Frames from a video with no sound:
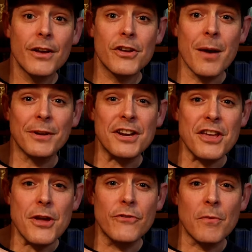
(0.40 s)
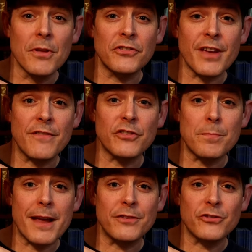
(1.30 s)
Coming to you from the Safe
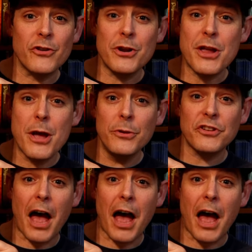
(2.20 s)
Space Studios,